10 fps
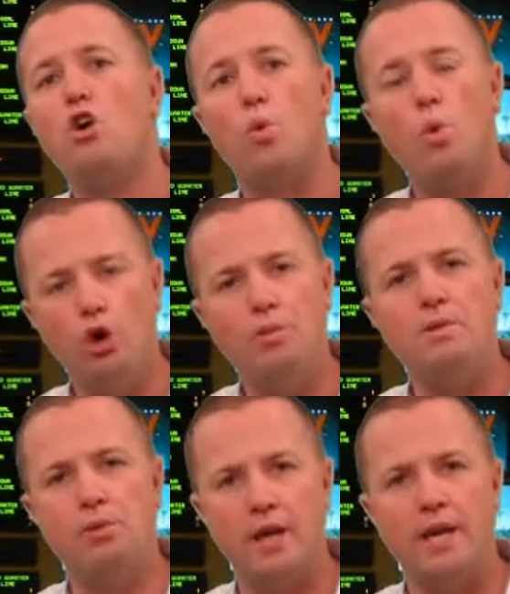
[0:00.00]
will
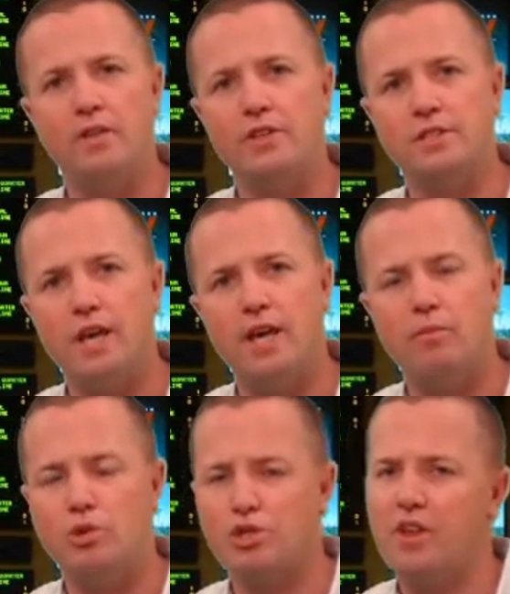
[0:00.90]
be playing in this
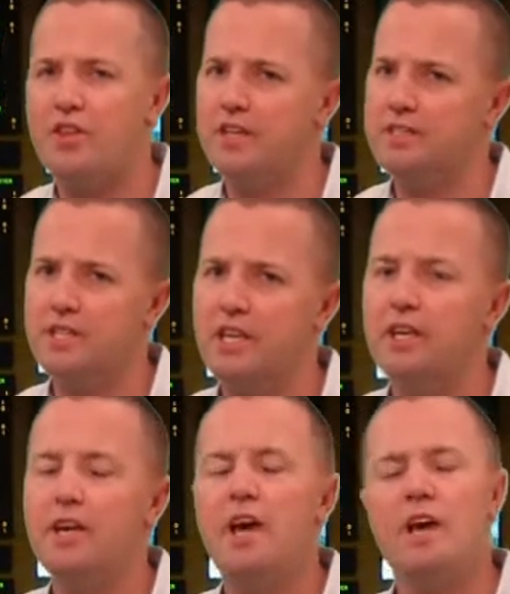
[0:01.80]
game, which I think is
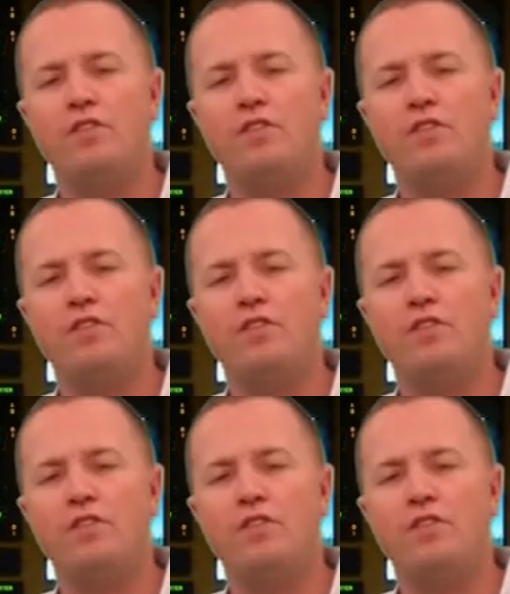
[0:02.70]
key.